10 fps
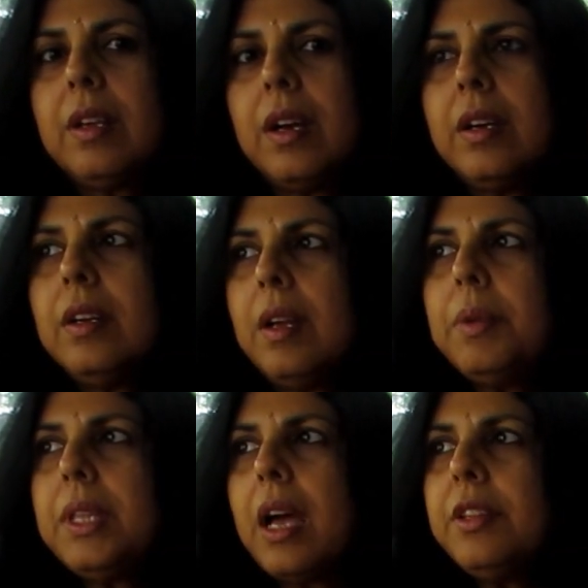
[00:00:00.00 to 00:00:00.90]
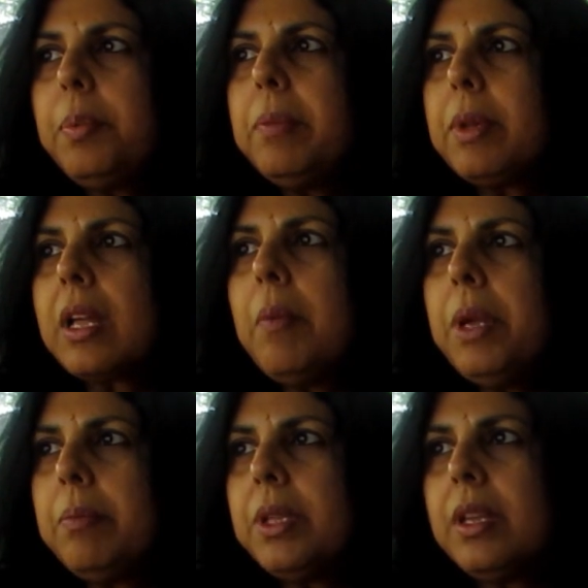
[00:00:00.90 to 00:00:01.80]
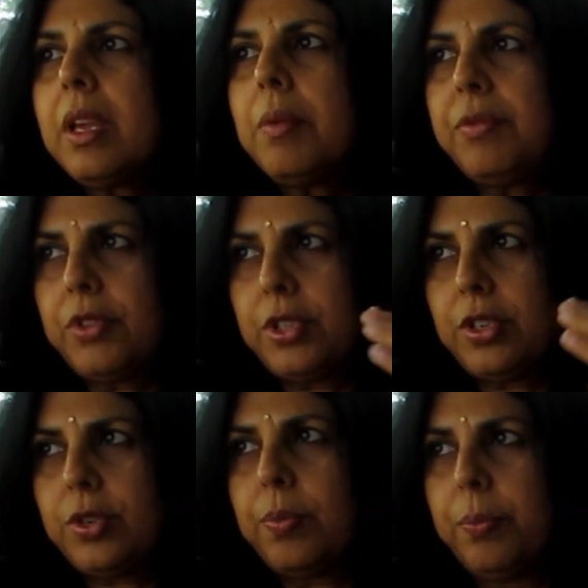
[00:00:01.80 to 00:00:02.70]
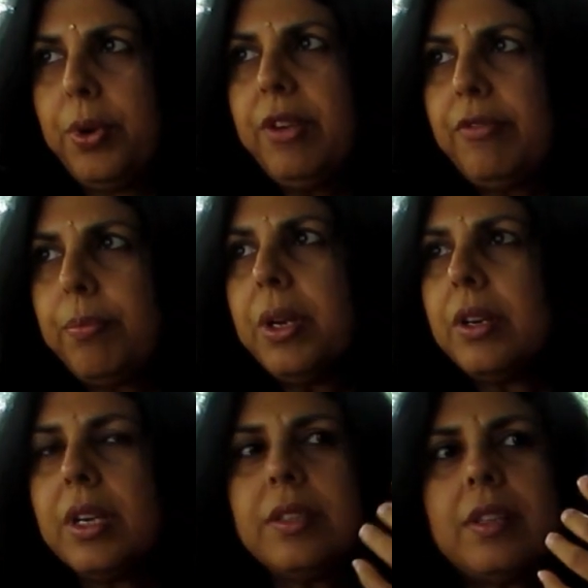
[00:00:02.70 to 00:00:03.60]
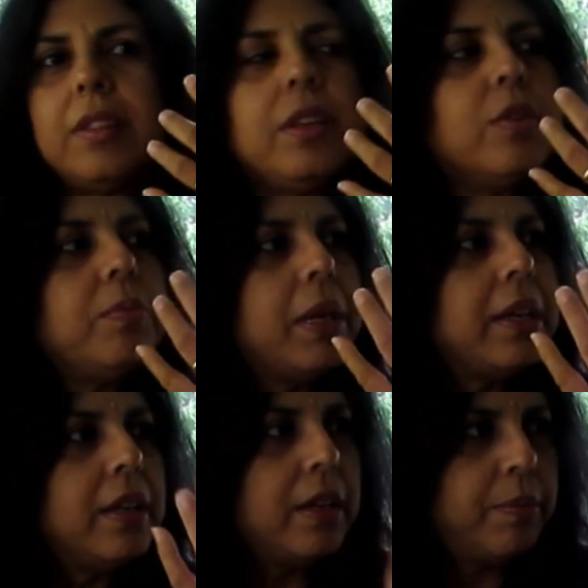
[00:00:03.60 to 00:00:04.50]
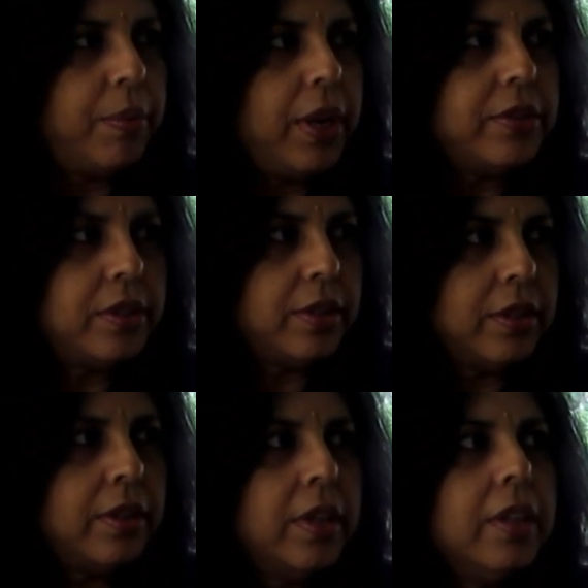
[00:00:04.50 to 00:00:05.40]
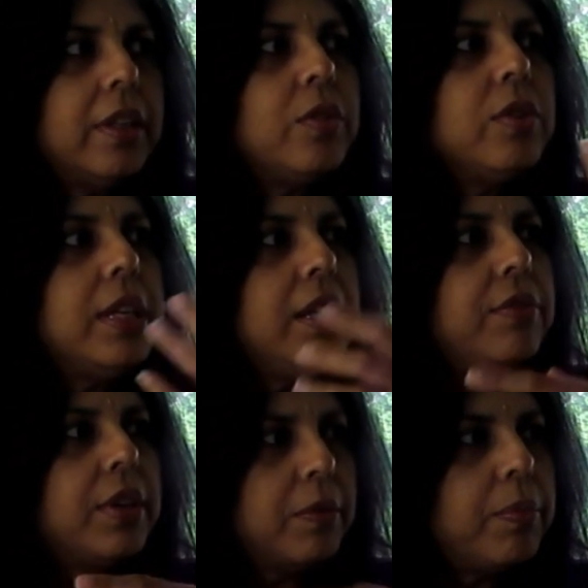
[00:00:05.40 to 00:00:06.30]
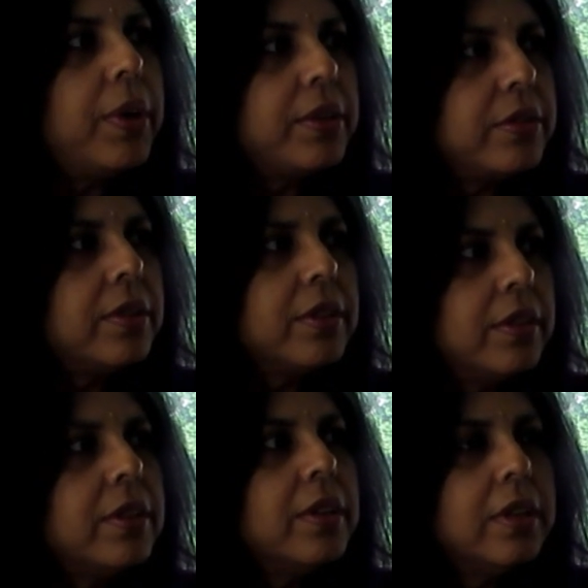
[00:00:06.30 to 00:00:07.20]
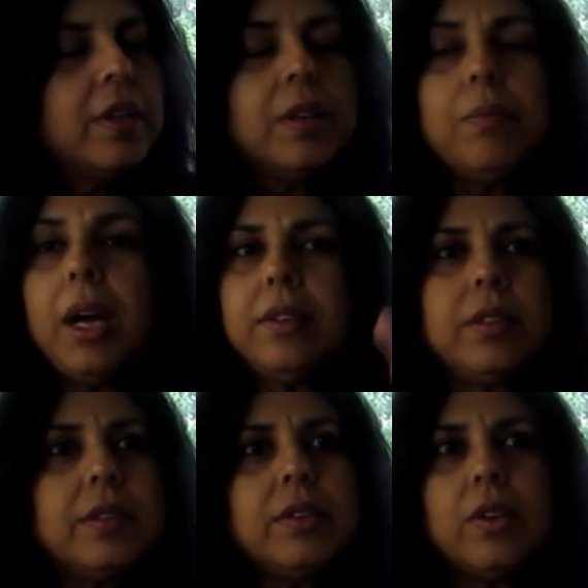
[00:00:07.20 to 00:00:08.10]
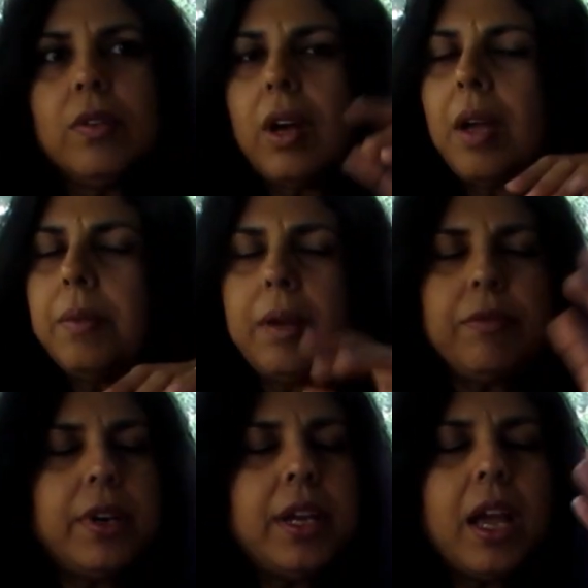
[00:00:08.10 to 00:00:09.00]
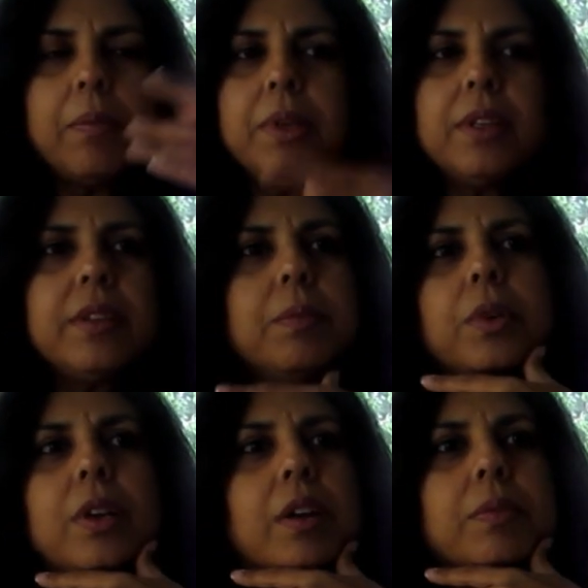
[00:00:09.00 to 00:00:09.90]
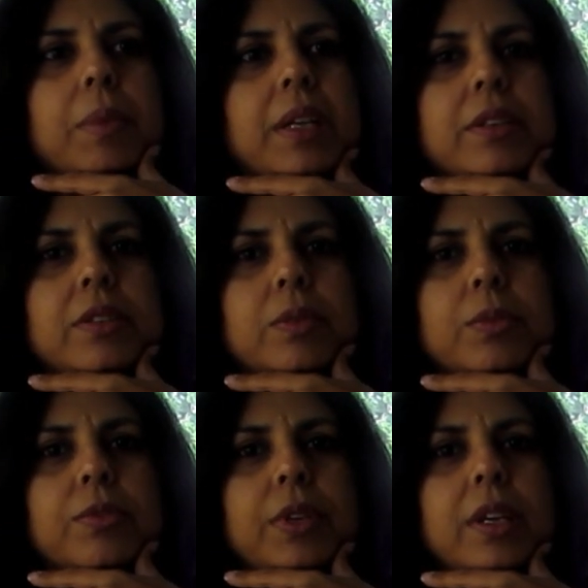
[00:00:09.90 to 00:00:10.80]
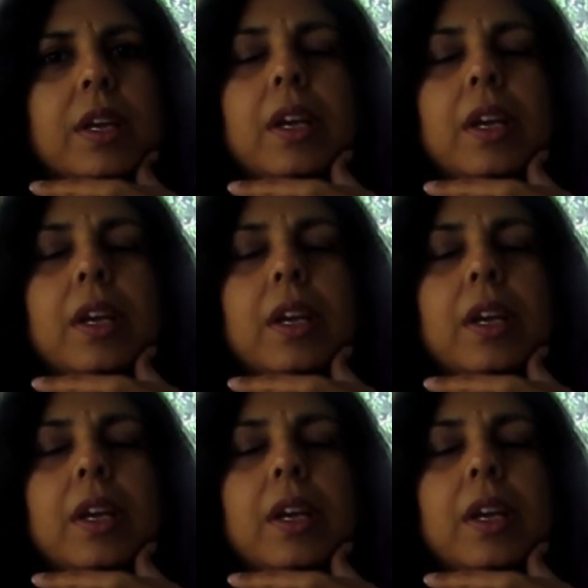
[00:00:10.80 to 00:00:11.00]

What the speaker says: Yeah. I mean, the other people come in, but they come in for such brief periods that they don't make an impression. They don't leave an impression. But, I'm very happy that the book got made into movie.